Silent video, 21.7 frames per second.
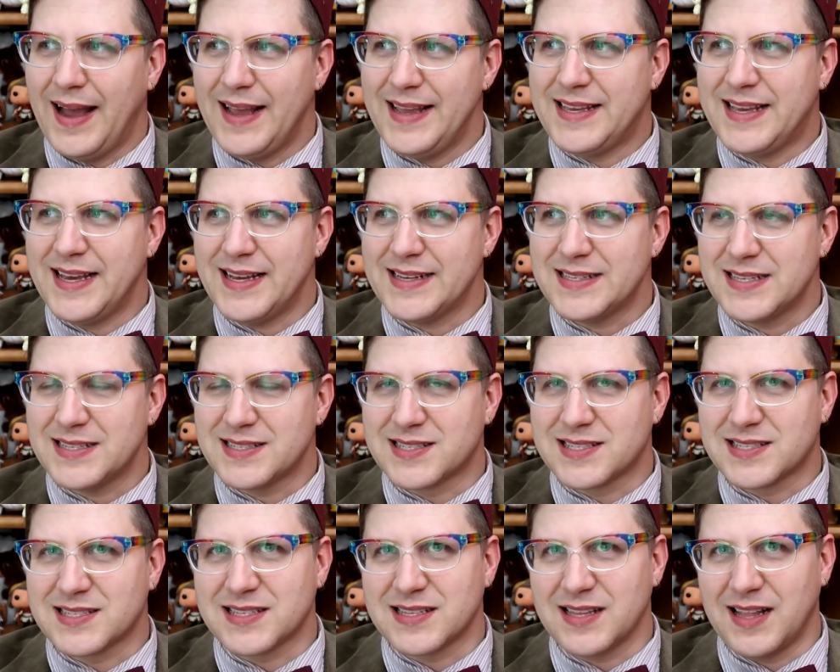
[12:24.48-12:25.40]
guess
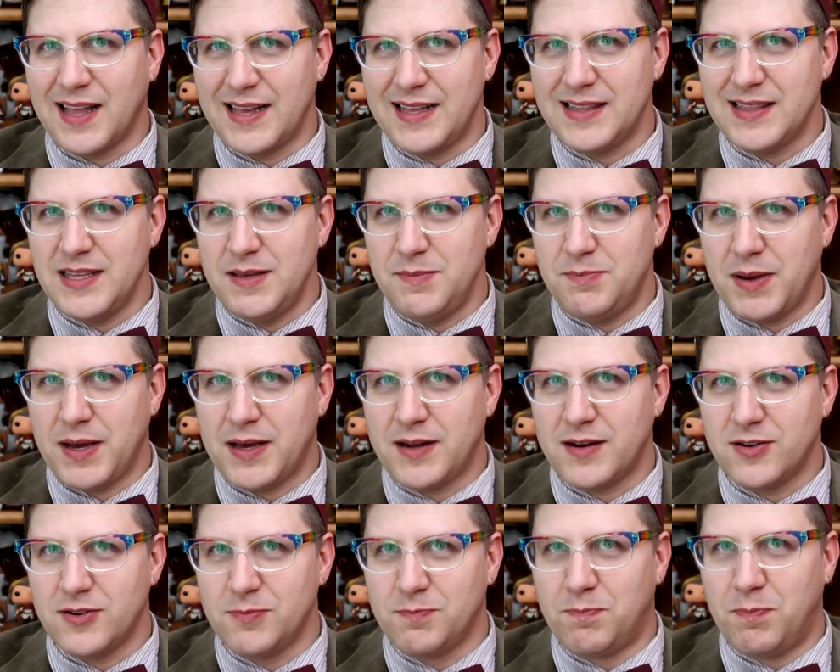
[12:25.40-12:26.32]
it's slightly
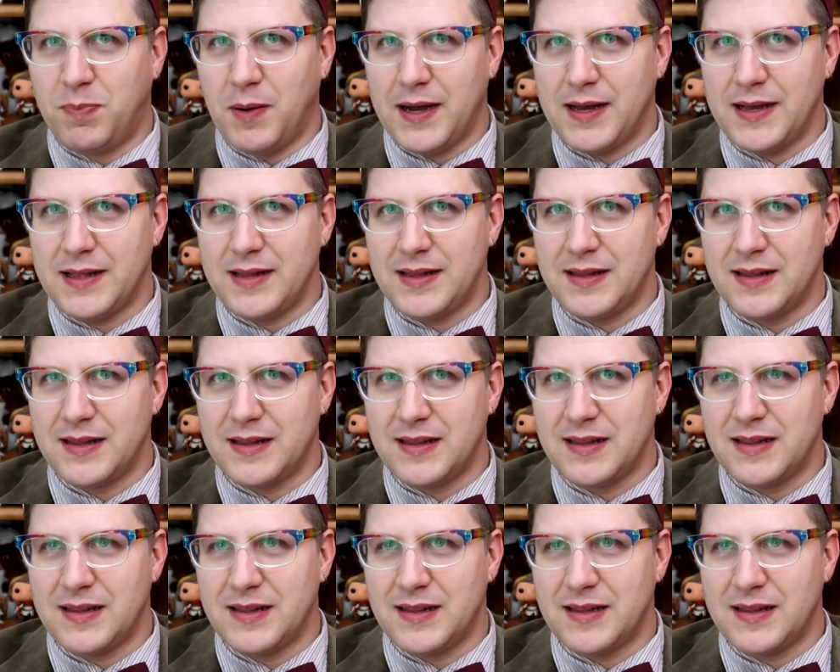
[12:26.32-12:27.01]
better, but